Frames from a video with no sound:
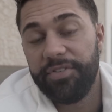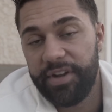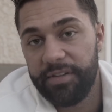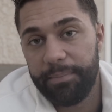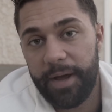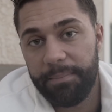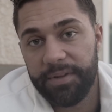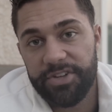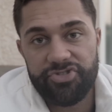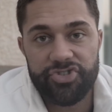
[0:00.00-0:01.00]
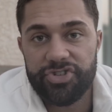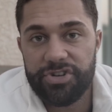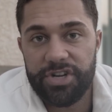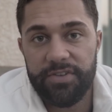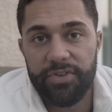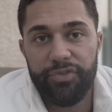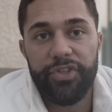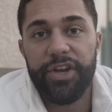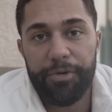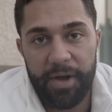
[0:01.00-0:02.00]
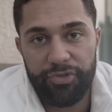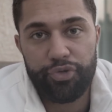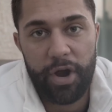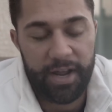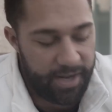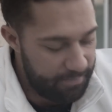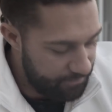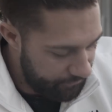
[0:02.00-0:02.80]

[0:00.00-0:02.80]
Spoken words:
of the population shouldn't even think about trying it.